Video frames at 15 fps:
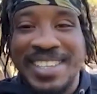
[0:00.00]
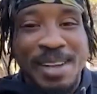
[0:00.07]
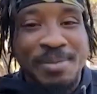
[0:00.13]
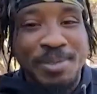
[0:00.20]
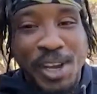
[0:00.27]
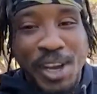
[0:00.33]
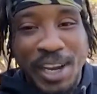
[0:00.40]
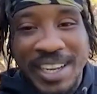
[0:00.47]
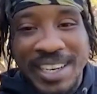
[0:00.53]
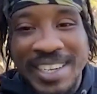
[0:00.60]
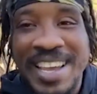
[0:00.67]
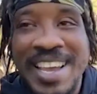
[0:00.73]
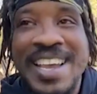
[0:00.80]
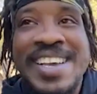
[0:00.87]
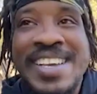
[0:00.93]
I'm
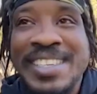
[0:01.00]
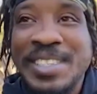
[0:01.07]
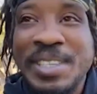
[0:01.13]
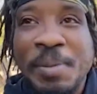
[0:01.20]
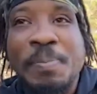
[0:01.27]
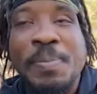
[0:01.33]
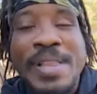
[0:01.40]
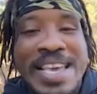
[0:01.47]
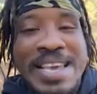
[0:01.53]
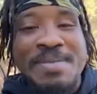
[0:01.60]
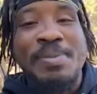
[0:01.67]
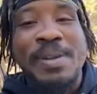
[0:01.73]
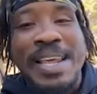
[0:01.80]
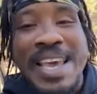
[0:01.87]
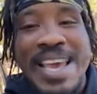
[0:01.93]
talking some
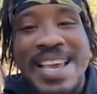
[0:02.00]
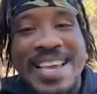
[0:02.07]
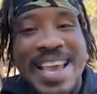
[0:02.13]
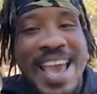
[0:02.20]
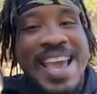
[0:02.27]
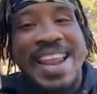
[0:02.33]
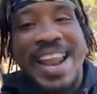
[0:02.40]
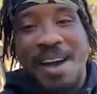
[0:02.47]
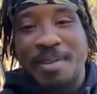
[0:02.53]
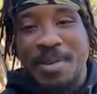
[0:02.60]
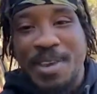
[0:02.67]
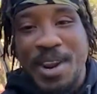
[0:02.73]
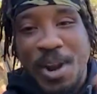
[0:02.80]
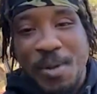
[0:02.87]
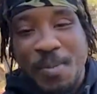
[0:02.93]
bling, and I
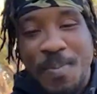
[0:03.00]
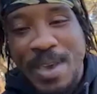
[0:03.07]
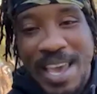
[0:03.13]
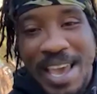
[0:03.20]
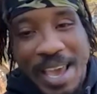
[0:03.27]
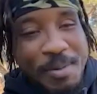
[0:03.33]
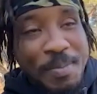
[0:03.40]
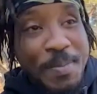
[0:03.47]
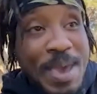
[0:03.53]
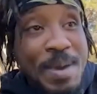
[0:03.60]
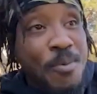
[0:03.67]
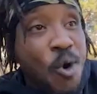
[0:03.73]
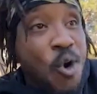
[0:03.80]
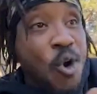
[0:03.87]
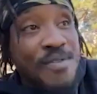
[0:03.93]
would, you know, it would
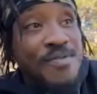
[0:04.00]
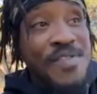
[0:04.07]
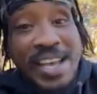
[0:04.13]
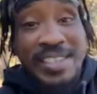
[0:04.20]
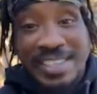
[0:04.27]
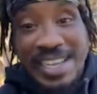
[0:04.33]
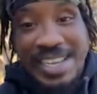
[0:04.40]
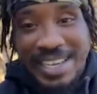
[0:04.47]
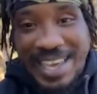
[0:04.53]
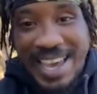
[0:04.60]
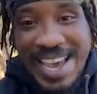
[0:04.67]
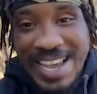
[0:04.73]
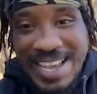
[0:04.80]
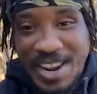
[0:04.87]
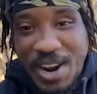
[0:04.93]
be more investing
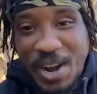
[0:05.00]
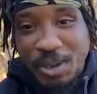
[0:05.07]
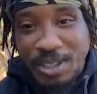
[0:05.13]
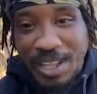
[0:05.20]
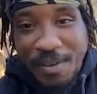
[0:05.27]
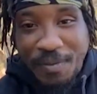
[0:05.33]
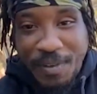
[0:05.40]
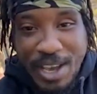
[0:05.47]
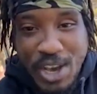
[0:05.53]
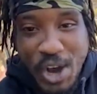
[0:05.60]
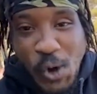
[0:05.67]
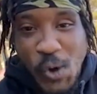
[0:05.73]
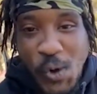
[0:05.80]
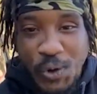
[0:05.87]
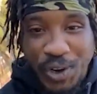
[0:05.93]
again, you know, definitely
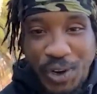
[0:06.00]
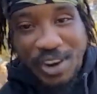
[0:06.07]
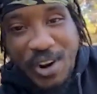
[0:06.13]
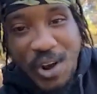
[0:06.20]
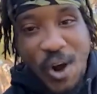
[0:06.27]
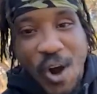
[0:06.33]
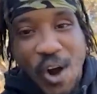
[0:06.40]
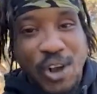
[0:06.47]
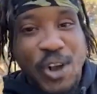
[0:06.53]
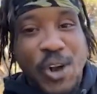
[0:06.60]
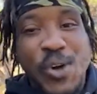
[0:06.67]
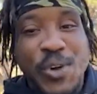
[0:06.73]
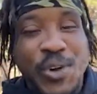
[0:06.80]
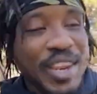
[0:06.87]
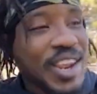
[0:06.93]
gold, you know, all
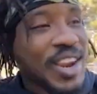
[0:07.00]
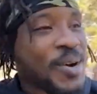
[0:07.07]
gold,